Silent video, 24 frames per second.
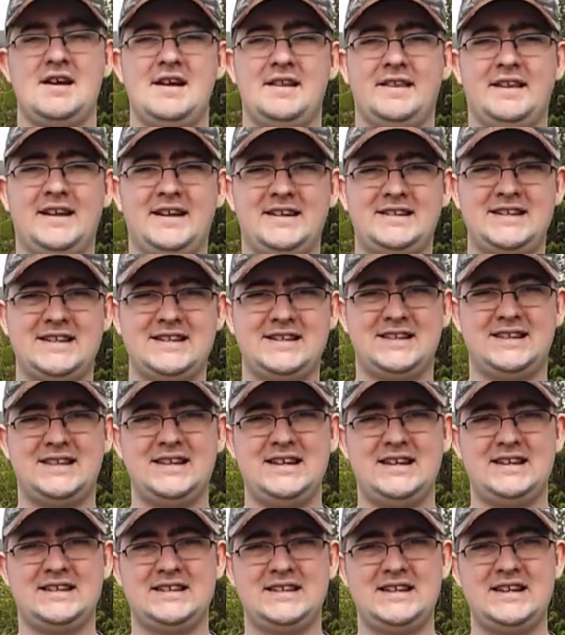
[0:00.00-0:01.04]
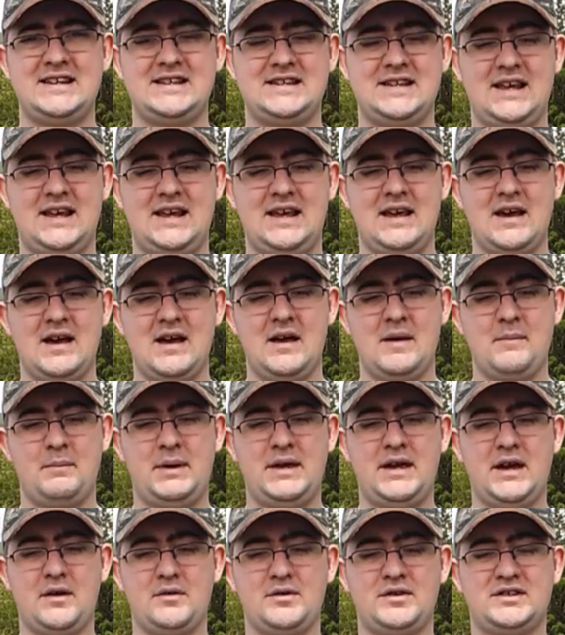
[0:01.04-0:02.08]
Now this is the CZ
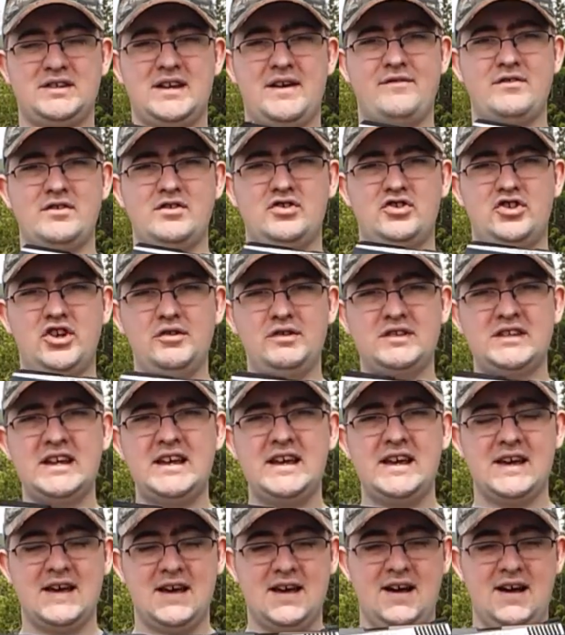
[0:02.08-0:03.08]
PO7 Duty.